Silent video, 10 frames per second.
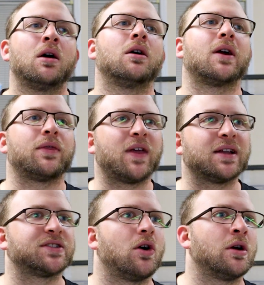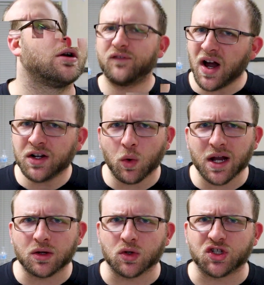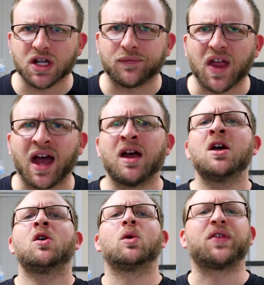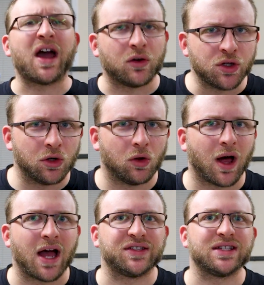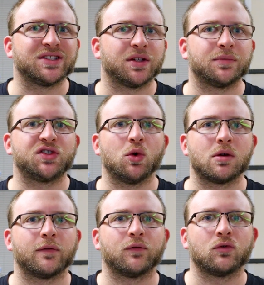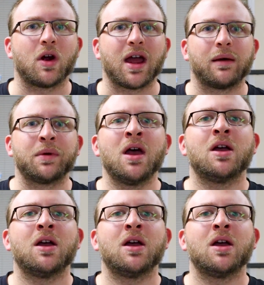All right, thanks, car. Find a way to achieve that without utilizing some sort of ramp.